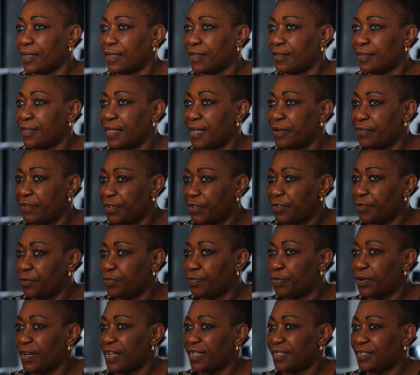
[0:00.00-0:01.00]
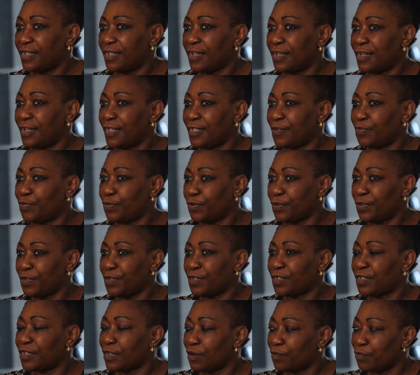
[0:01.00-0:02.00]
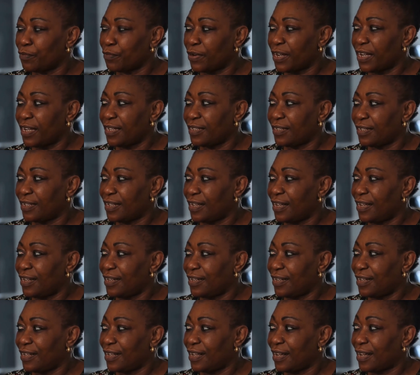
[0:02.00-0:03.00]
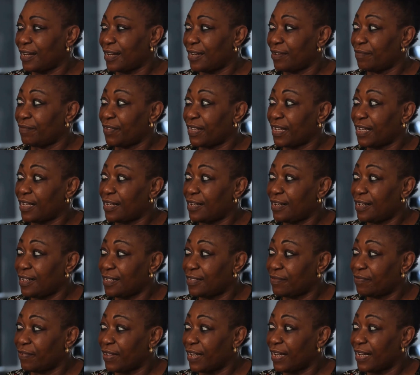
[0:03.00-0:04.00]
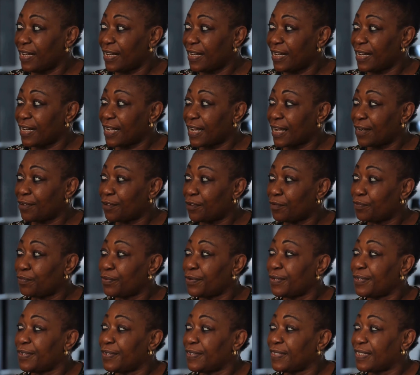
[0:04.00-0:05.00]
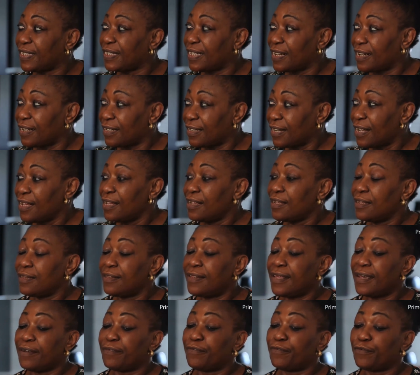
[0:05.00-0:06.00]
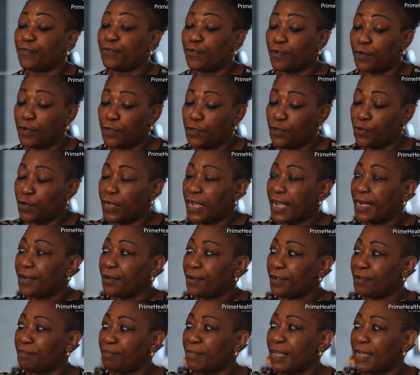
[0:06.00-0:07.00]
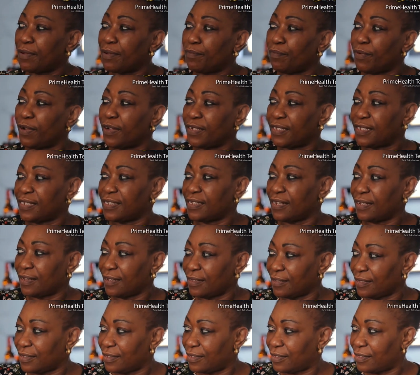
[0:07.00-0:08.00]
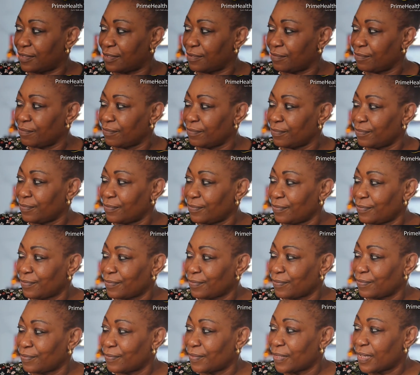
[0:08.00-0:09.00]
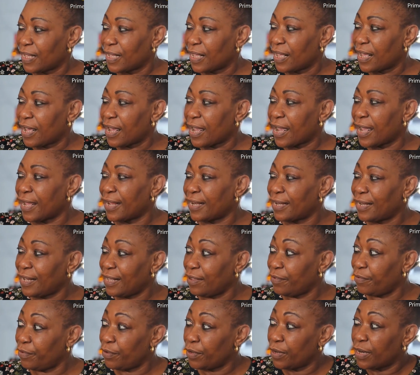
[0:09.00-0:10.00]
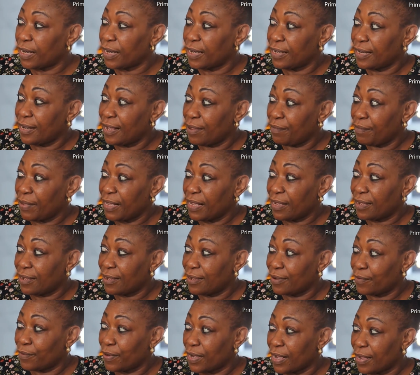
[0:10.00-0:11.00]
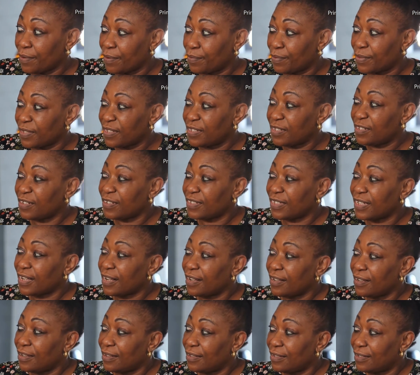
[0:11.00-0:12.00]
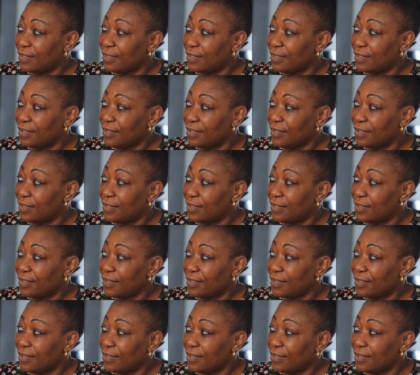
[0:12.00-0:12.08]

The erythropoietin is produced somewhere in the kidney, and if the kidney is failing, it cannot produce that. Therefore, you cannot make blood cells. And if you're anemic, what happens? You're tired.